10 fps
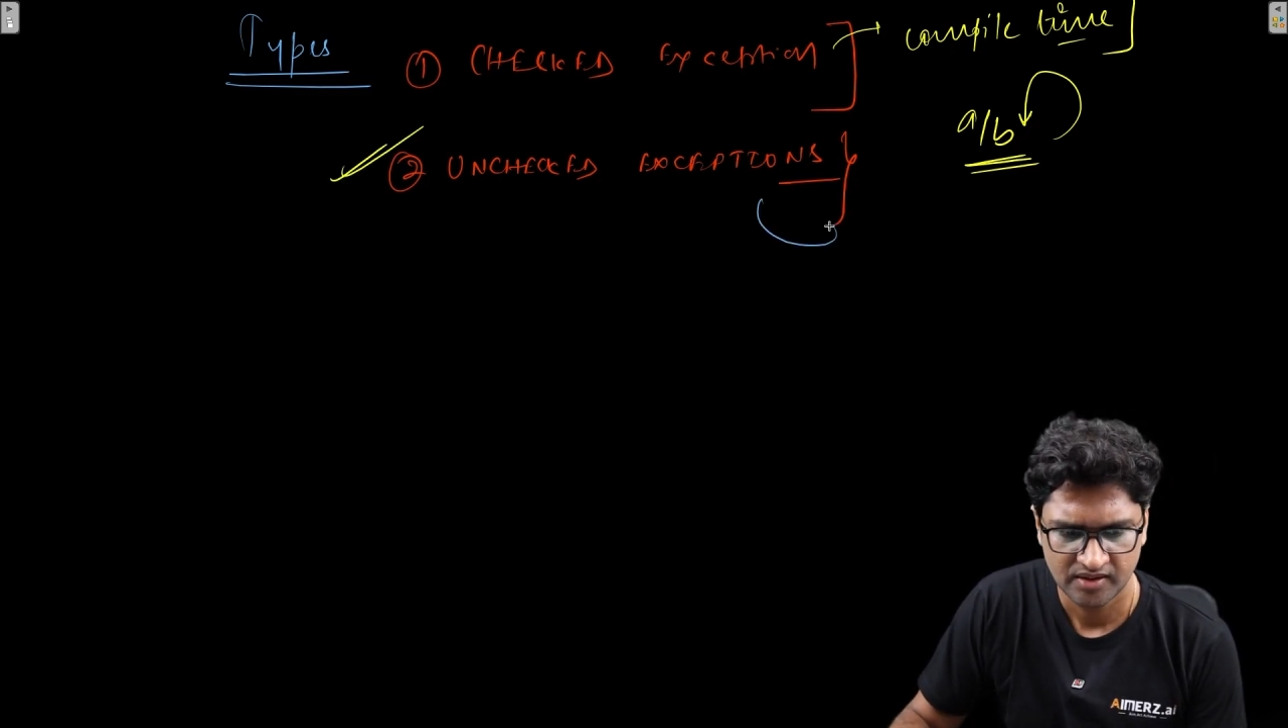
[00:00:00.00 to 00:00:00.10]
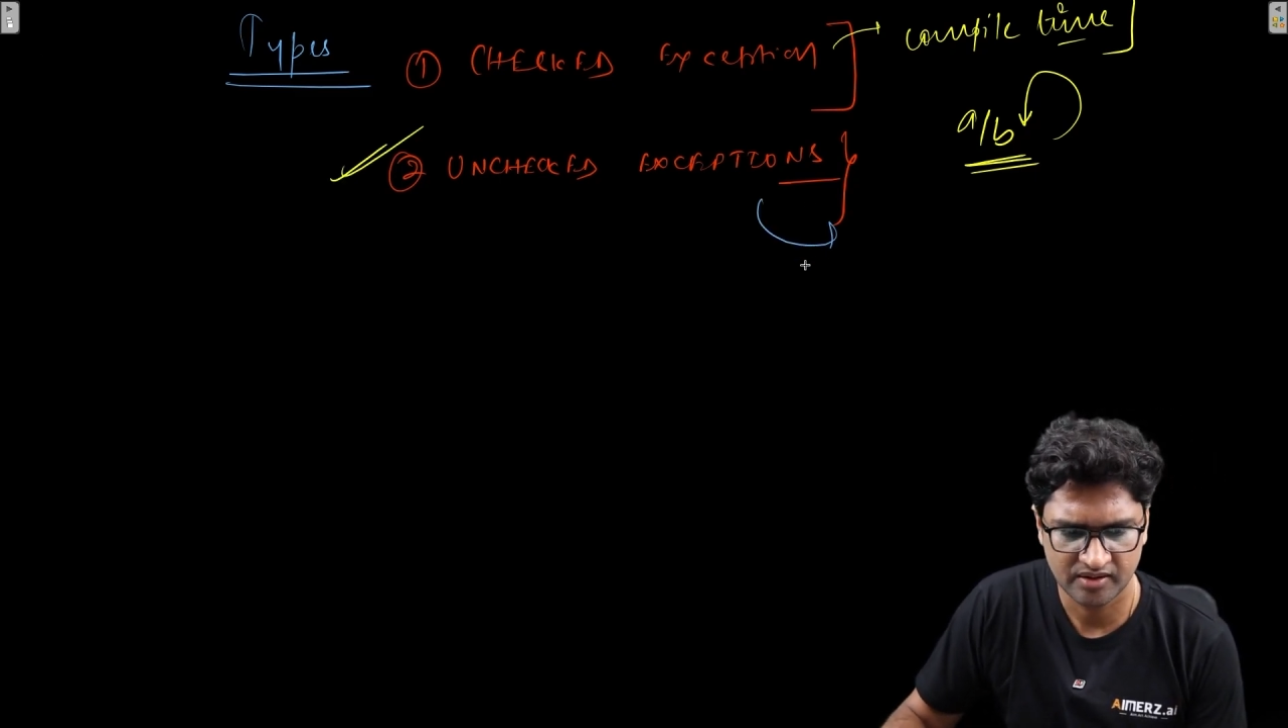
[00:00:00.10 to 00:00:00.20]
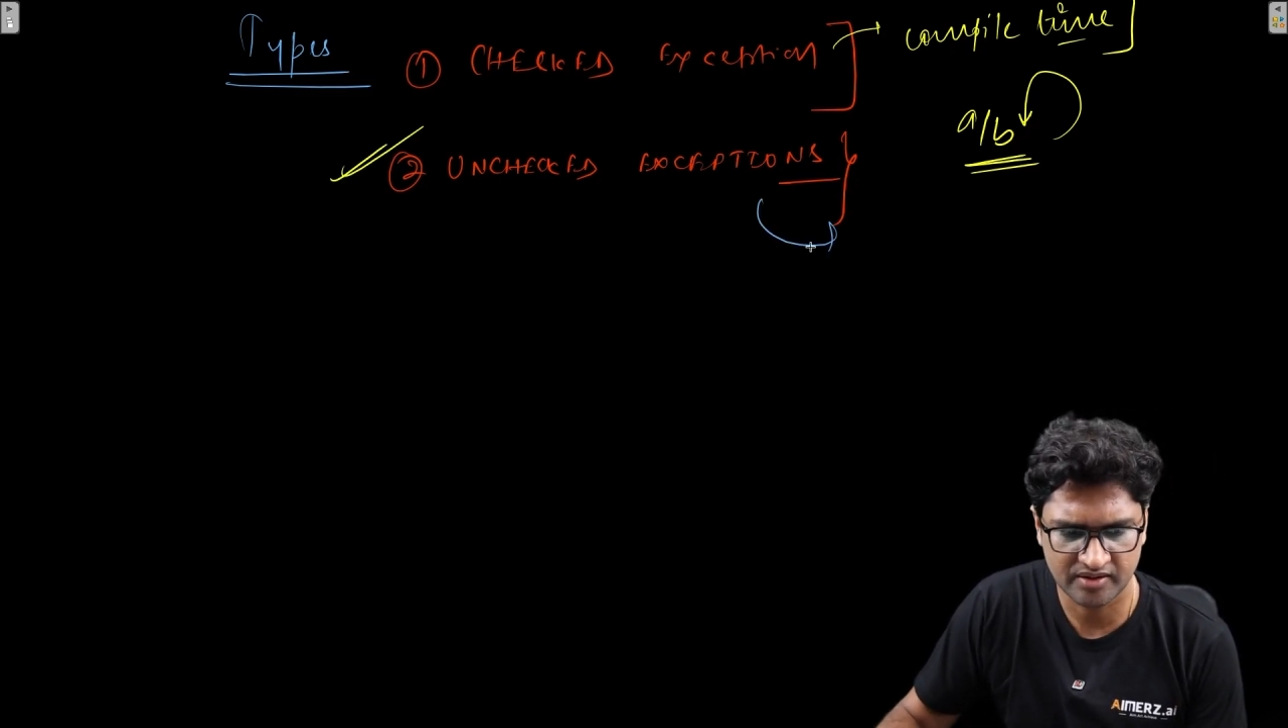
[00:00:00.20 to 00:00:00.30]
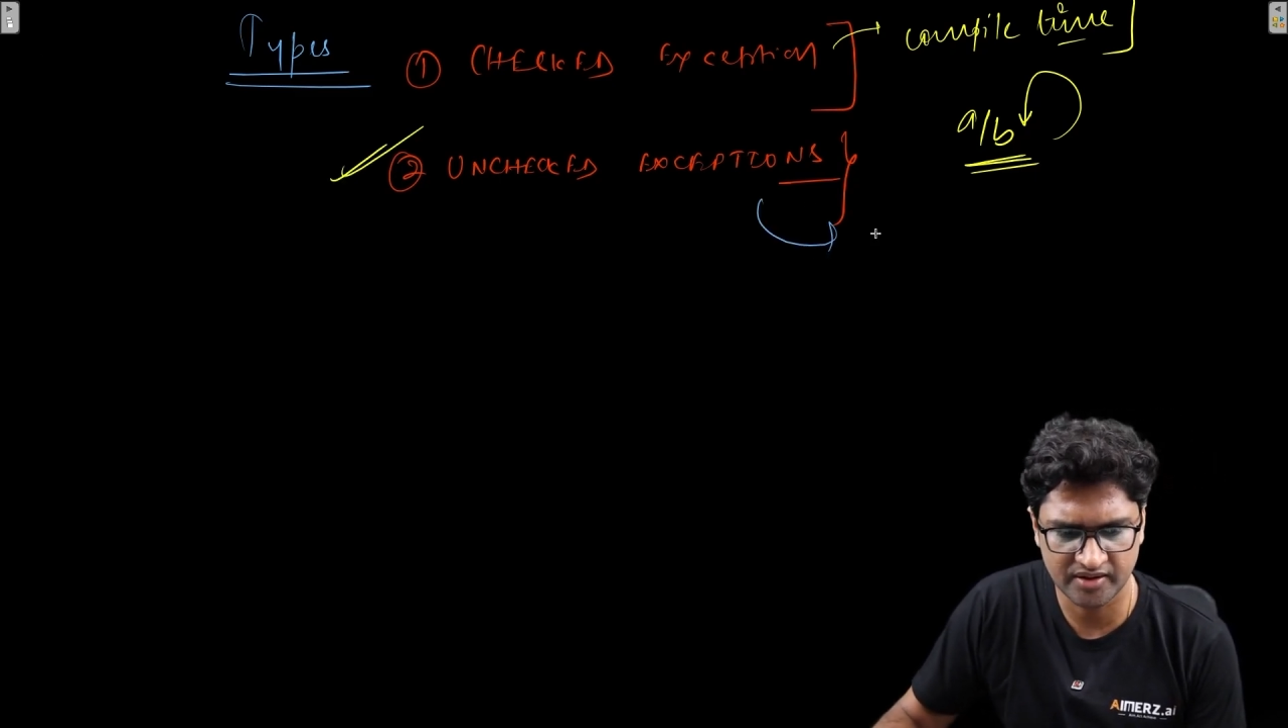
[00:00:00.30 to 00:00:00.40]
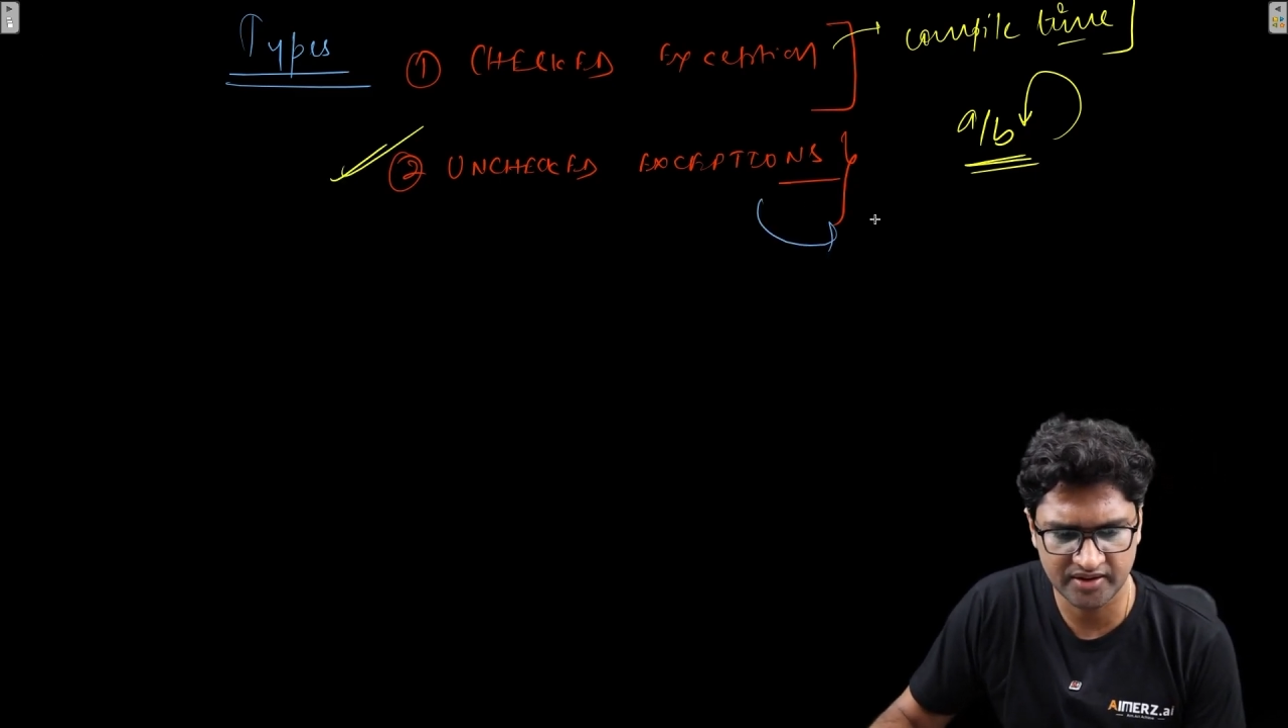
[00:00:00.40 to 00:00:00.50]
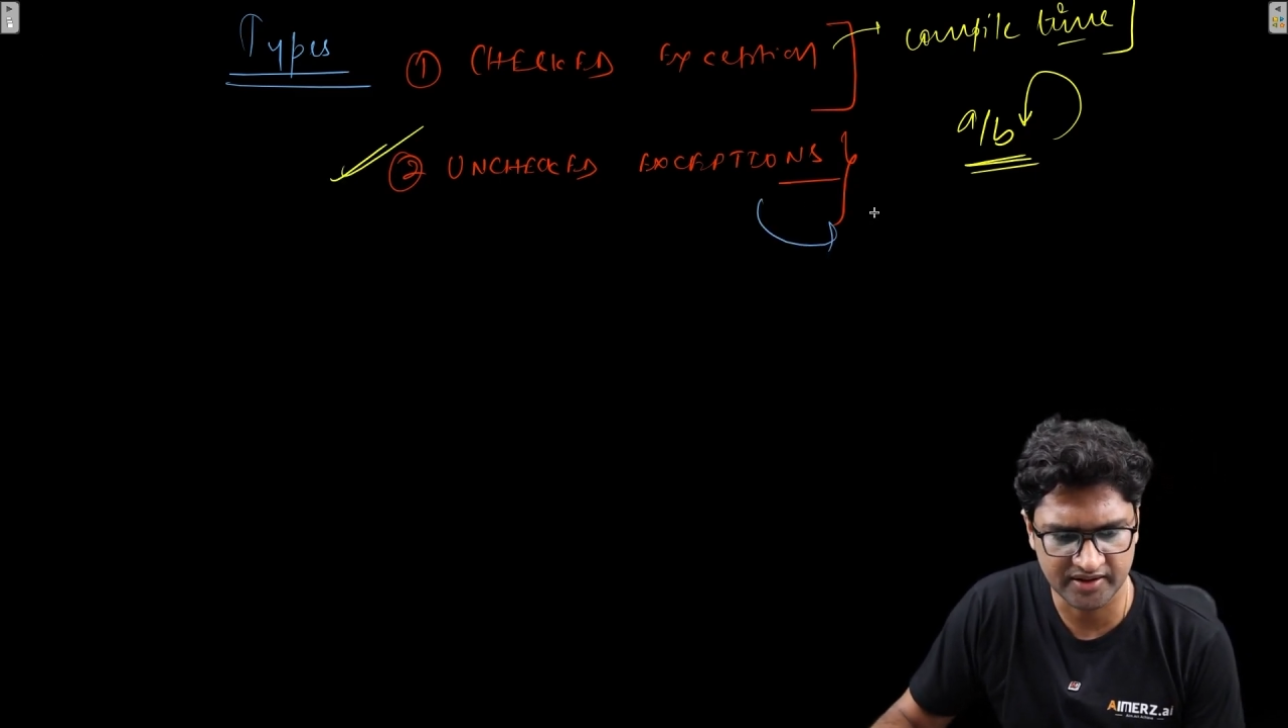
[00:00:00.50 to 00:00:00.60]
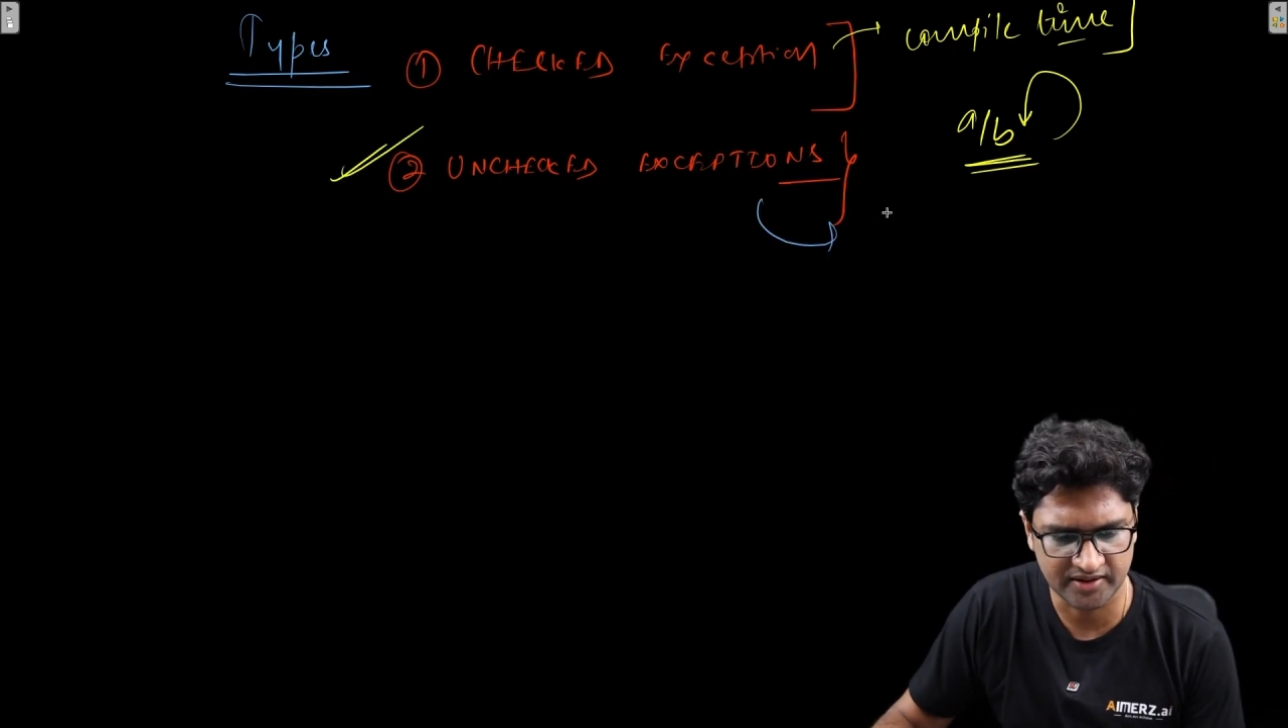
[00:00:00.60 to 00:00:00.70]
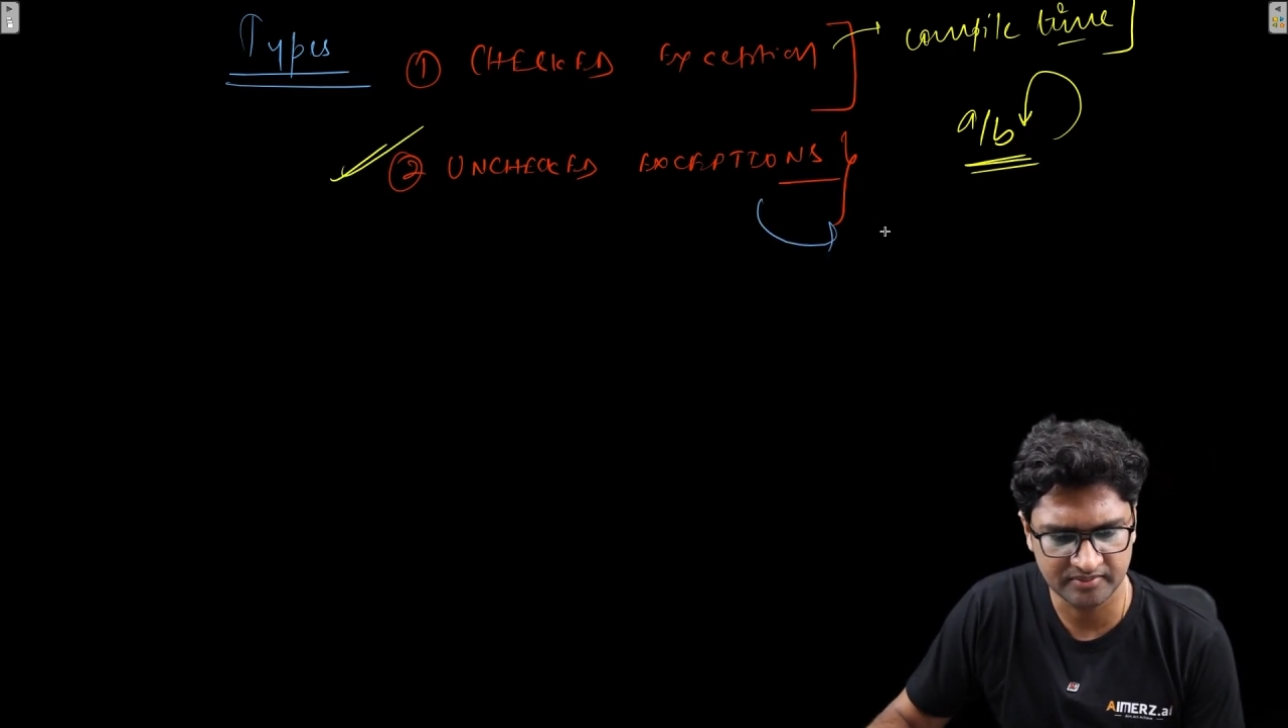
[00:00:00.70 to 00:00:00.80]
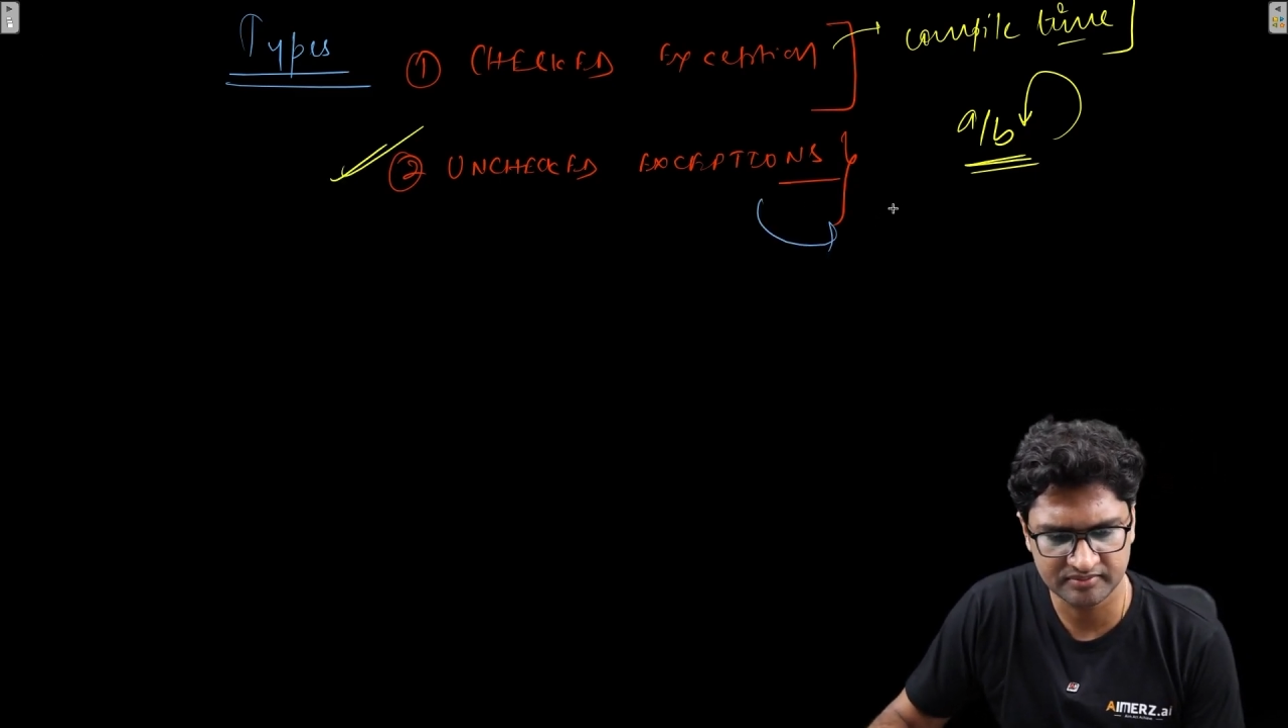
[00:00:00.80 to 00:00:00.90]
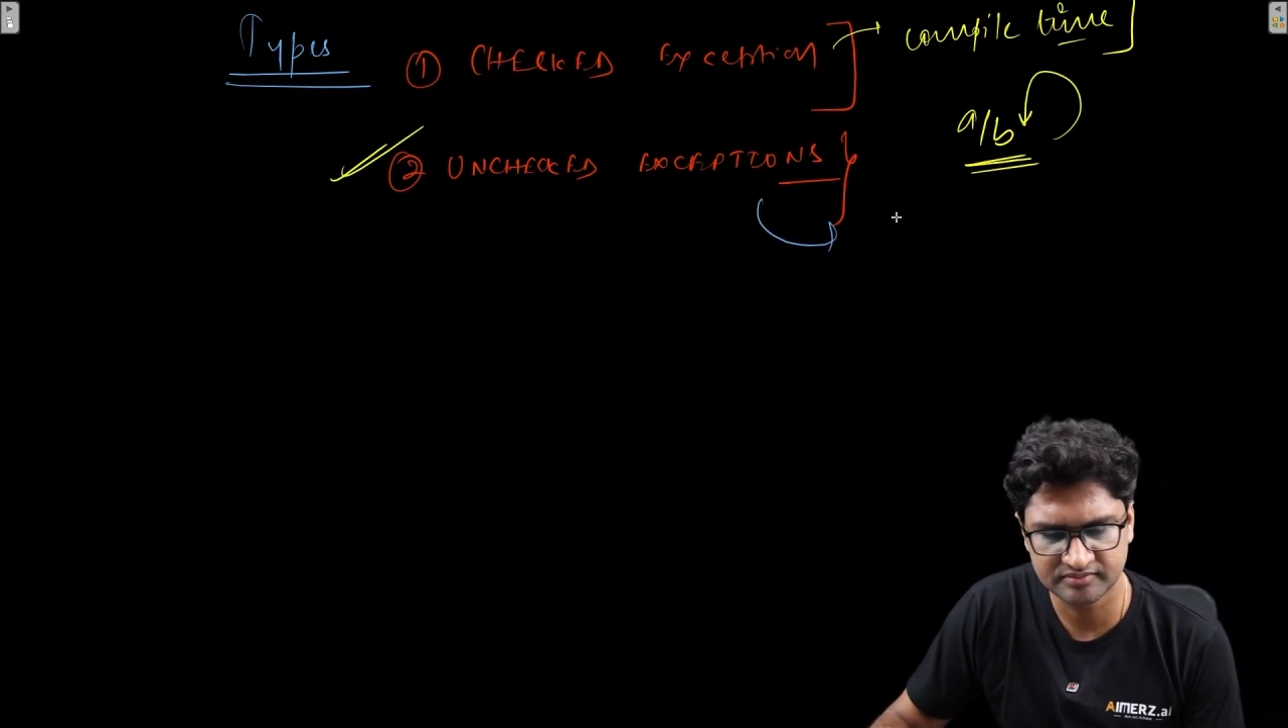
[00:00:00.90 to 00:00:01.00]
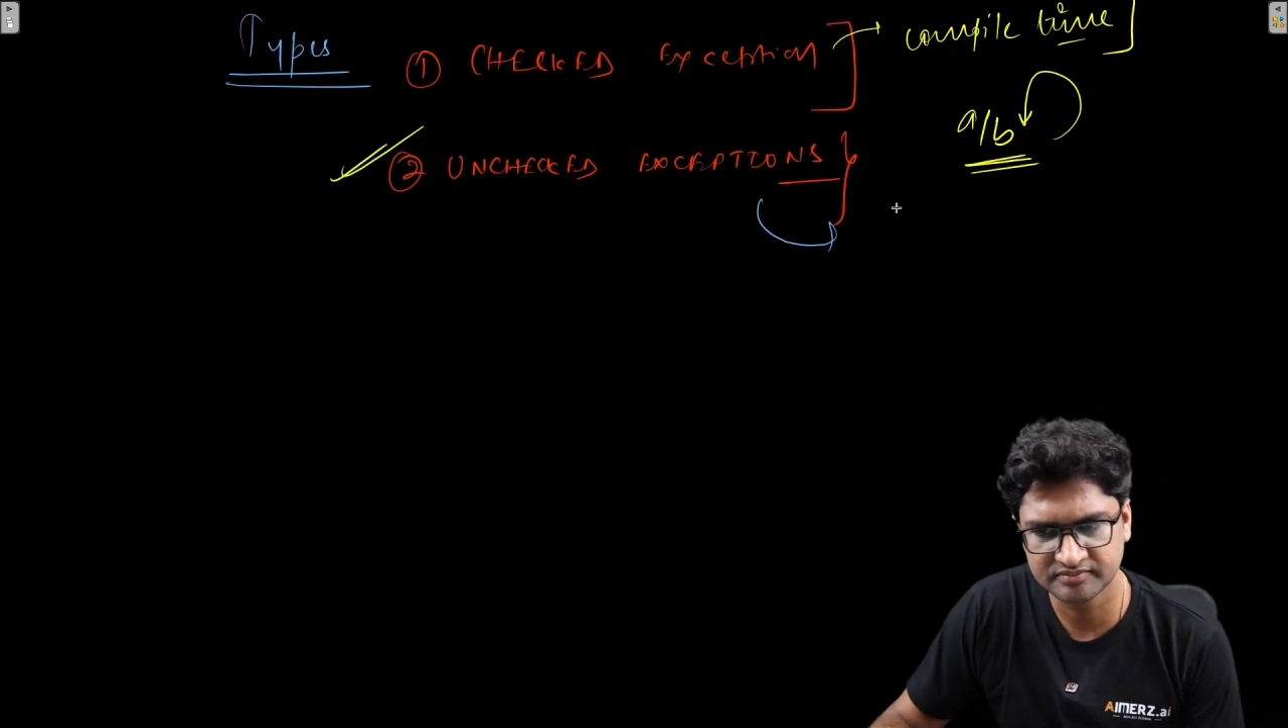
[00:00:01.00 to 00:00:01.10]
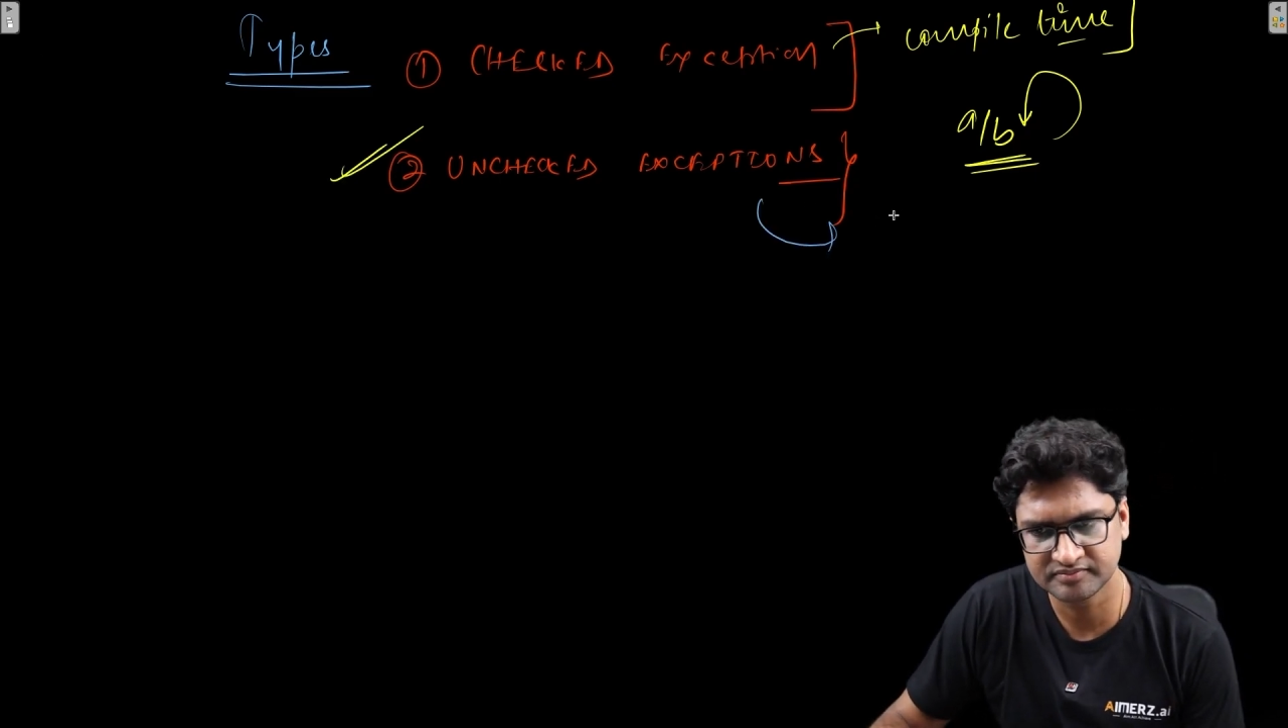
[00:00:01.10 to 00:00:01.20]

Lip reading: runtime